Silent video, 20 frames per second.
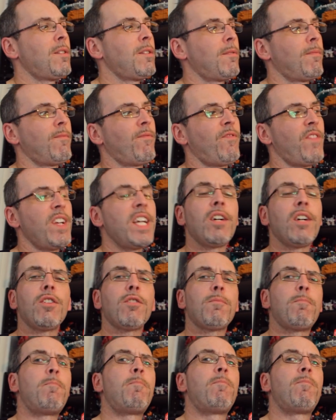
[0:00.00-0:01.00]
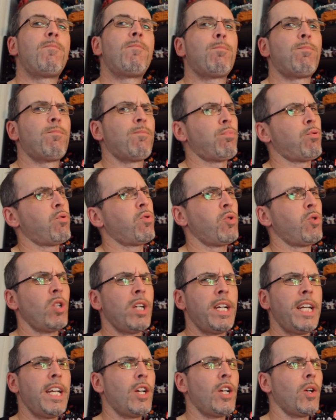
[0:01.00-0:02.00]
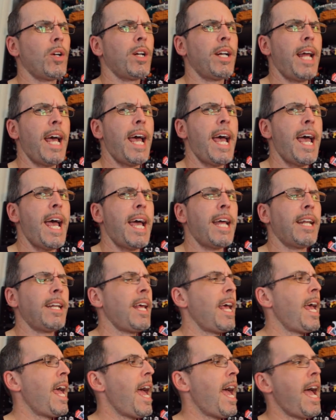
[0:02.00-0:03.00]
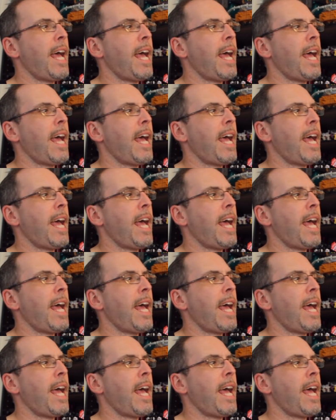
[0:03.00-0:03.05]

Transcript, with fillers: He feels pretty good in hand,